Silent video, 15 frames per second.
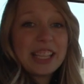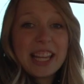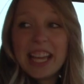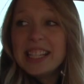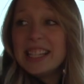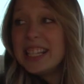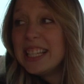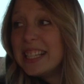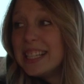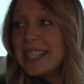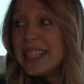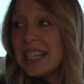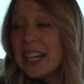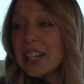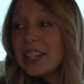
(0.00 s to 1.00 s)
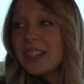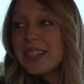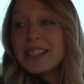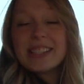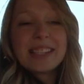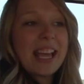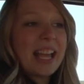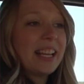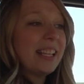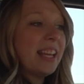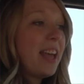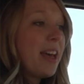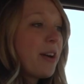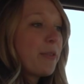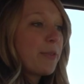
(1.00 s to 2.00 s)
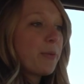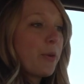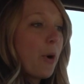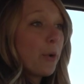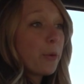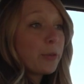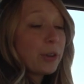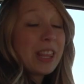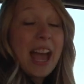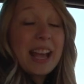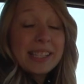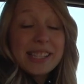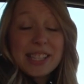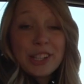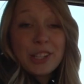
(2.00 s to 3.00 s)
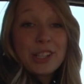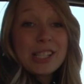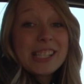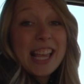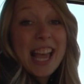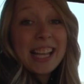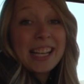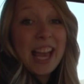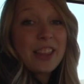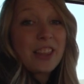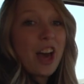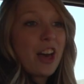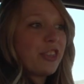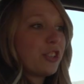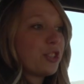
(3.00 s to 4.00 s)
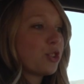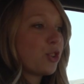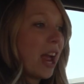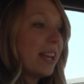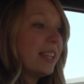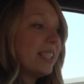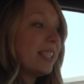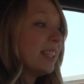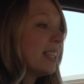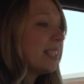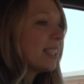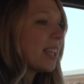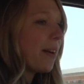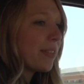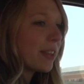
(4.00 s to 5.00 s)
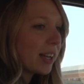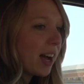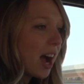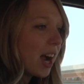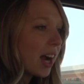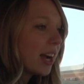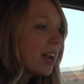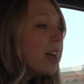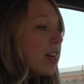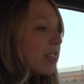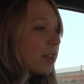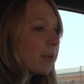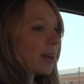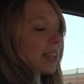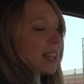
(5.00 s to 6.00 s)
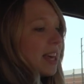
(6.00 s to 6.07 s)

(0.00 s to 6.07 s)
like the interior design over the exterior design. I thought the trendiness of the car, the way